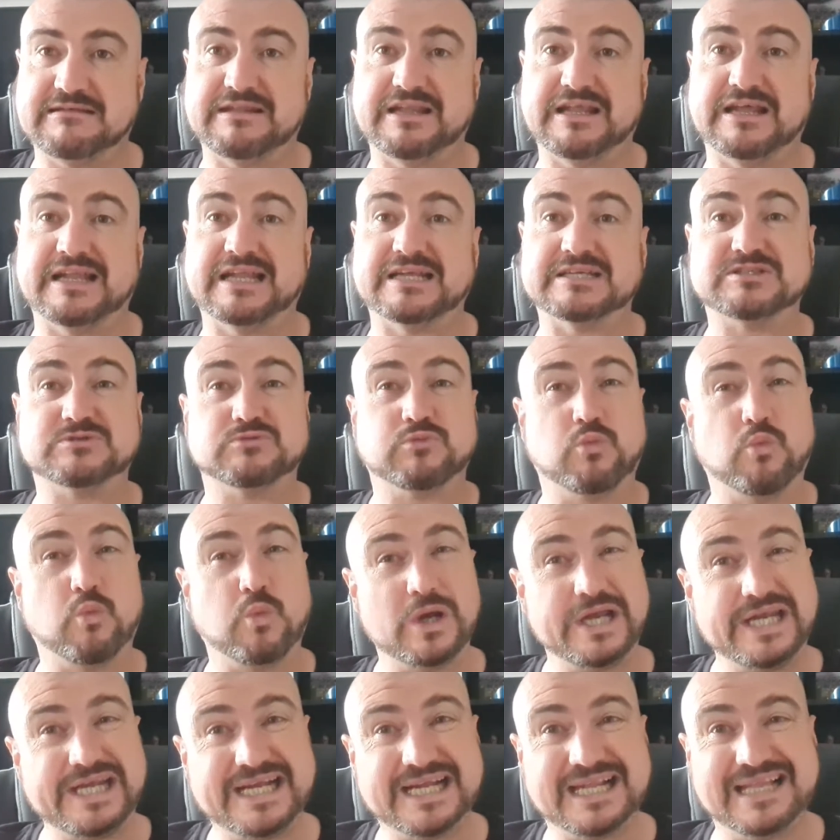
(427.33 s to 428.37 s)
Now, that's
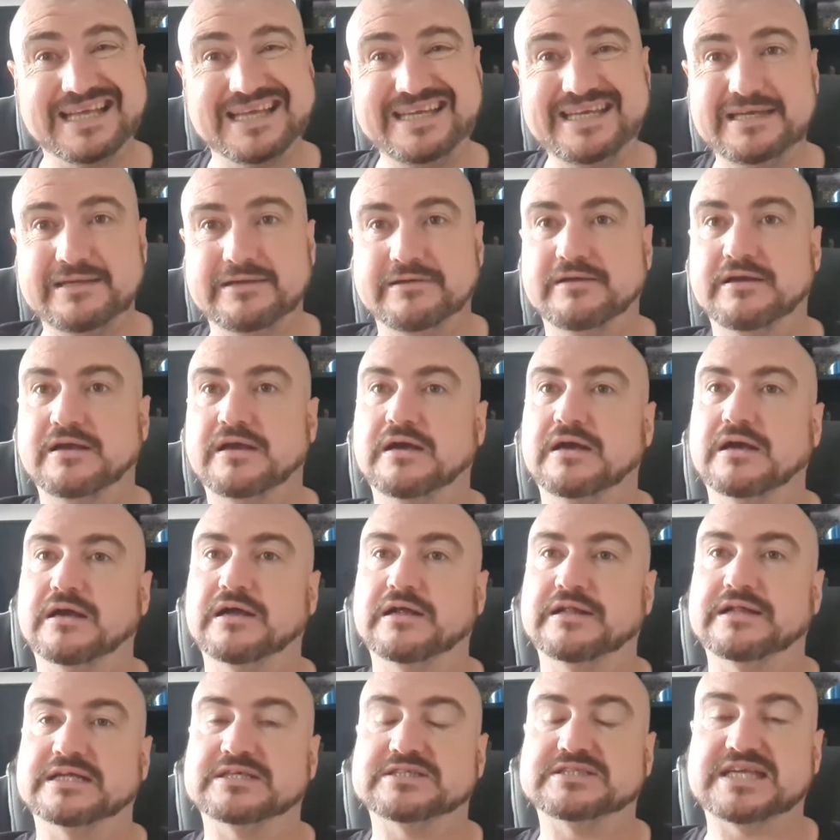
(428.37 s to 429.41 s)
weekly,
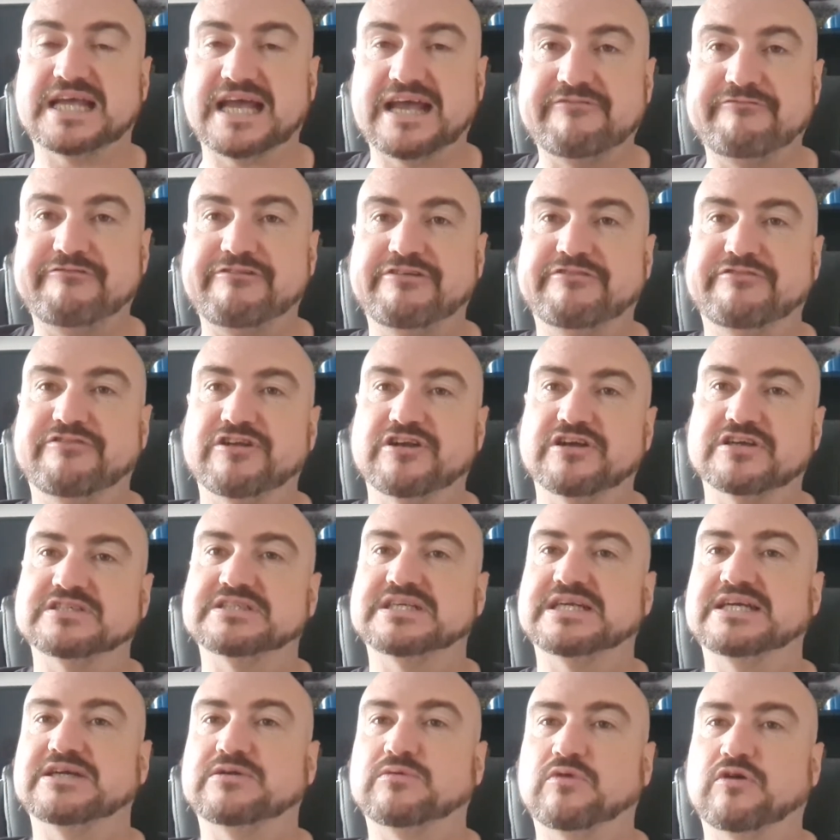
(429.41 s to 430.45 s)
and that's every
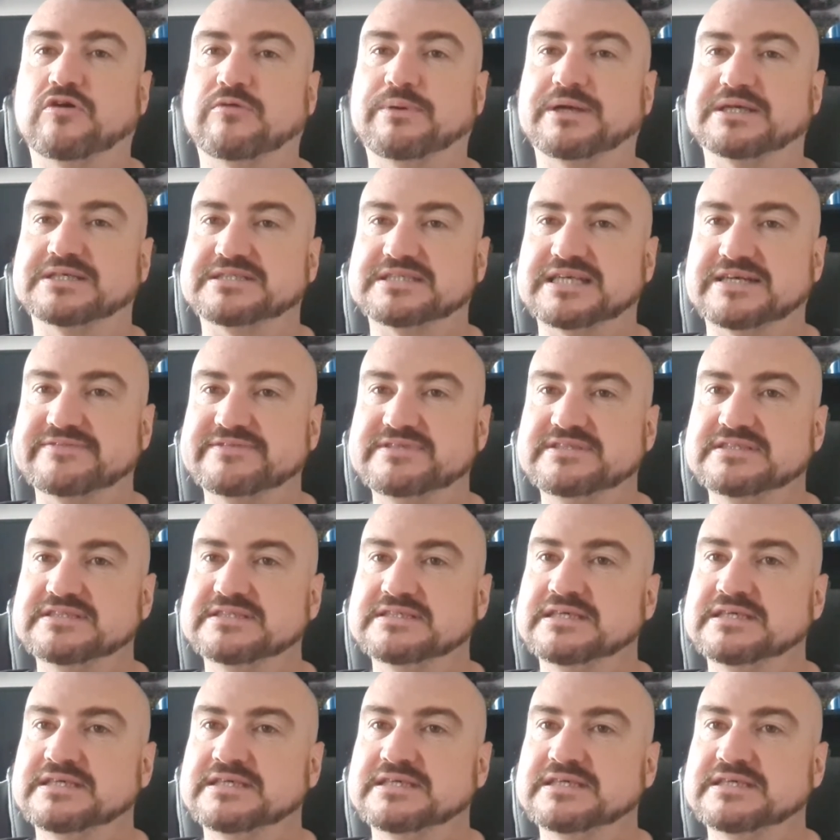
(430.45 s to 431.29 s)
Thursday quarter past 7.